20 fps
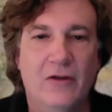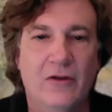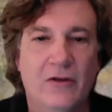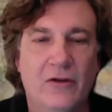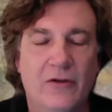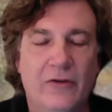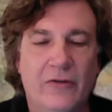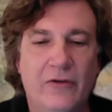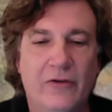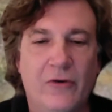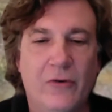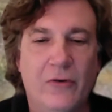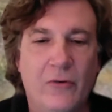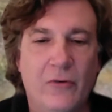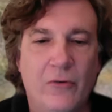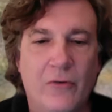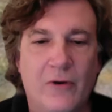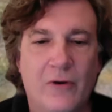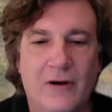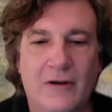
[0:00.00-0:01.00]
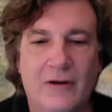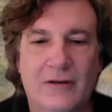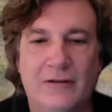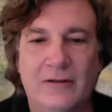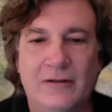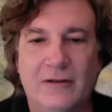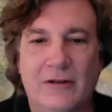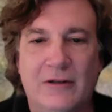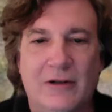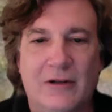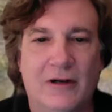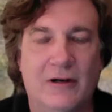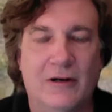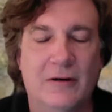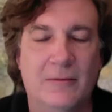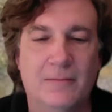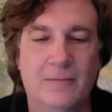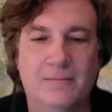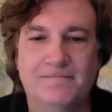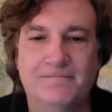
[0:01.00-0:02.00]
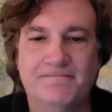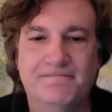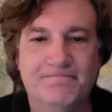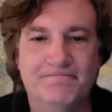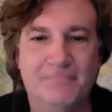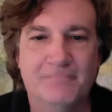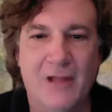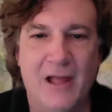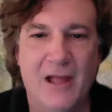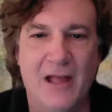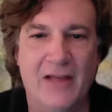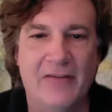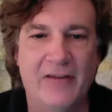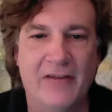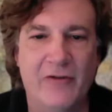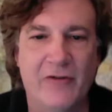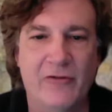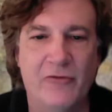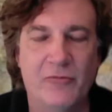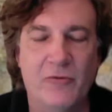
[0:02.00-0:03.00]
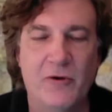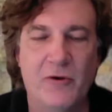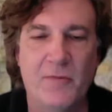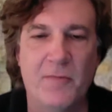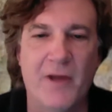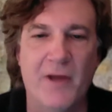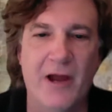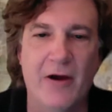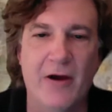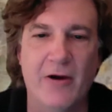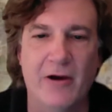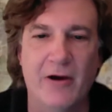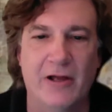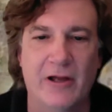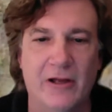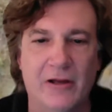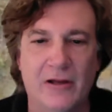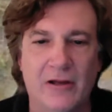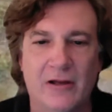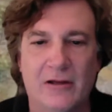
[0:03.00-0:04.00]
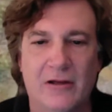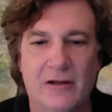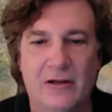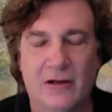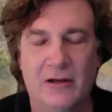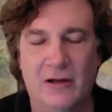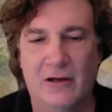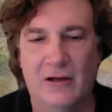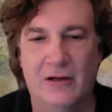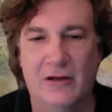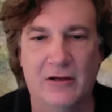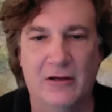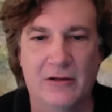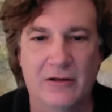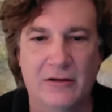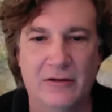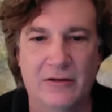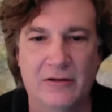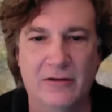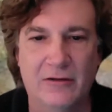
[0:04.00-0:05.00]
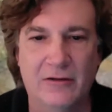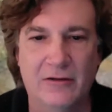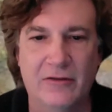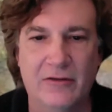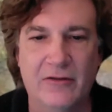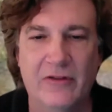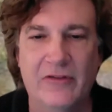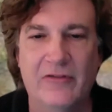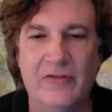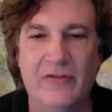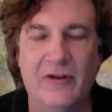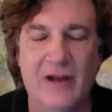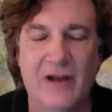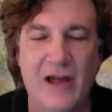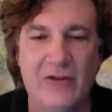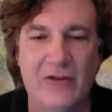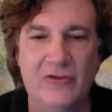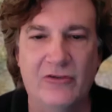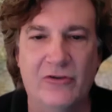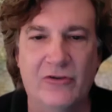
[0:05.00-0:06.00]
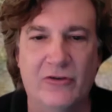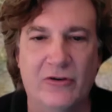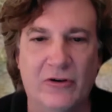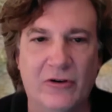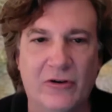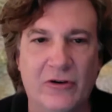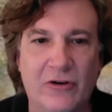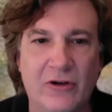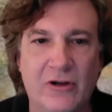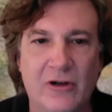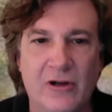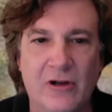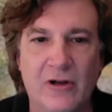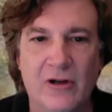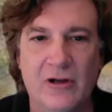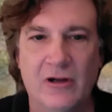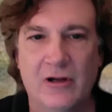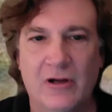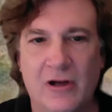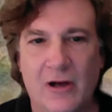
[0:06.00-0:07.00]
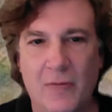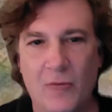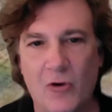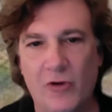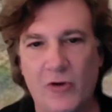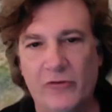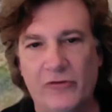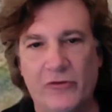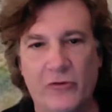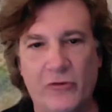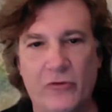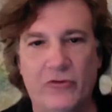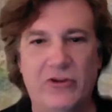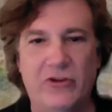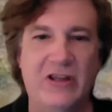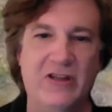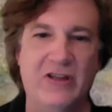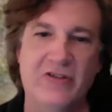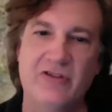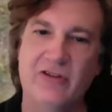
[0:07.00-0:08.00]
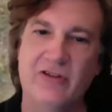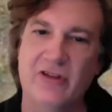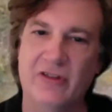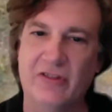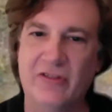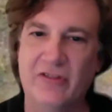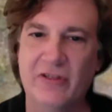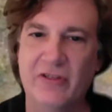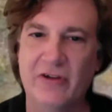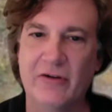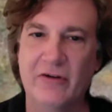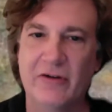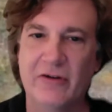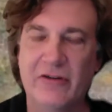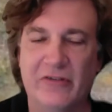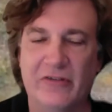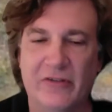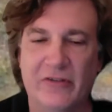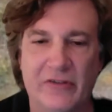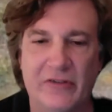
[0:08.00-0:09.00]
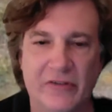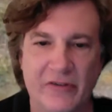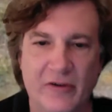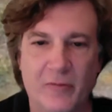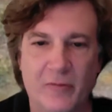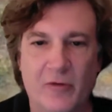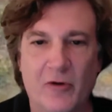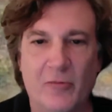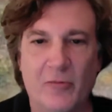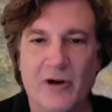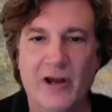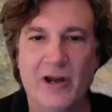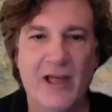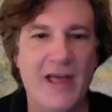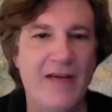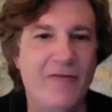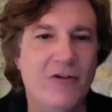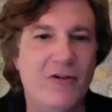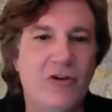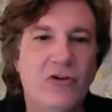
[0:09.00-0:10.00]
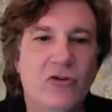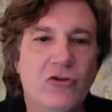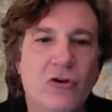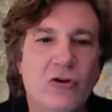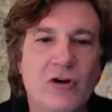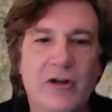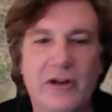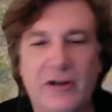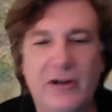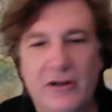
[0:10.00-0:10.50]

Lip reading: So, um, as I was preparing uh, this lecture, I'm also teaching theories this summer, but I haven't taught